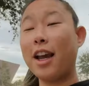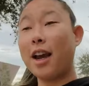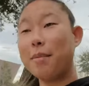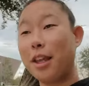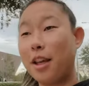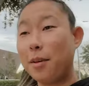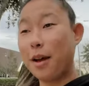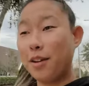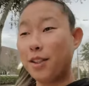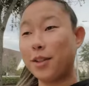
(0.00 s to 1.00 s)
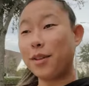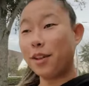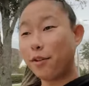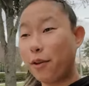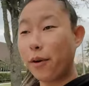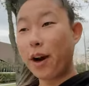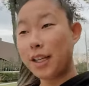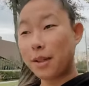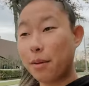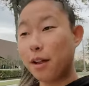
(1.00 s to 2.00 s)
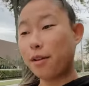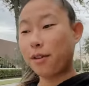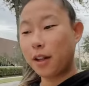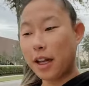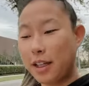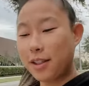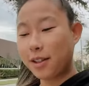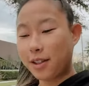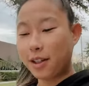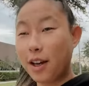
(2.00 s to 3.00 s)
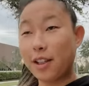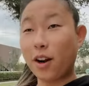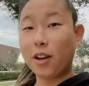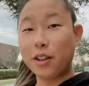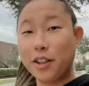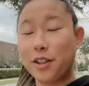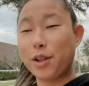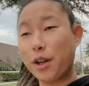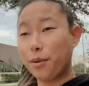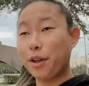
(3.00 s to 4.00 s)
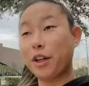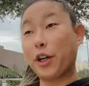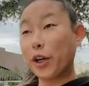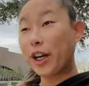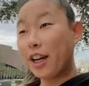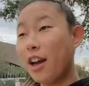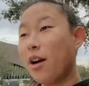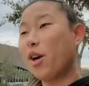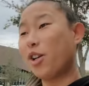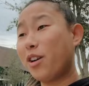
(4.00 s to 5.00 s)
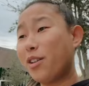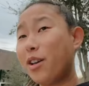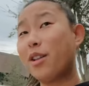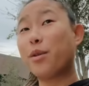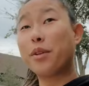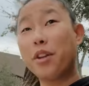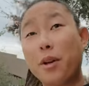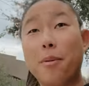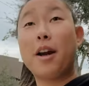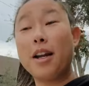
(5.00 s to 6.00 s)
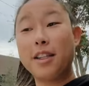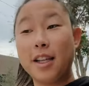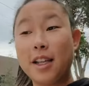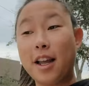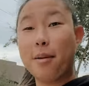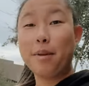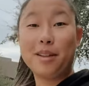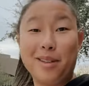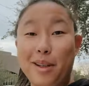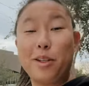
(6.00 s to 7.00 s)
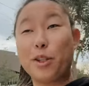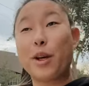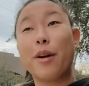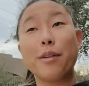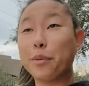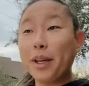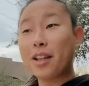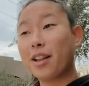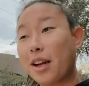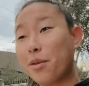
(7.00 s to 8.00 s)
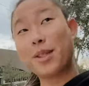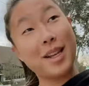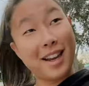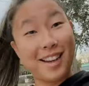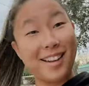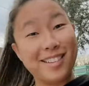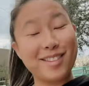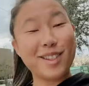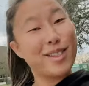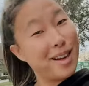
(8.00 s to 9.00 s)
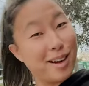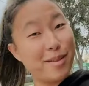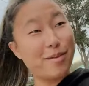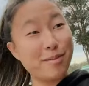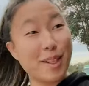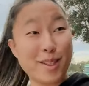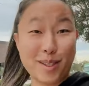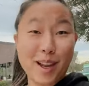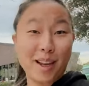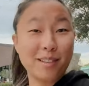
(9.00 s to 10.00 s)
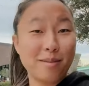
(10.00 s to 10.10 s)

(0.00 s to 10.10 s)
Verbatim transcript: I'm thinking about doing the four rides a month for like sixty-nine dollars, like reoccurring. Which honestly, that's a really good price, and that means I can just go every week like I was saying. So, it's a sign.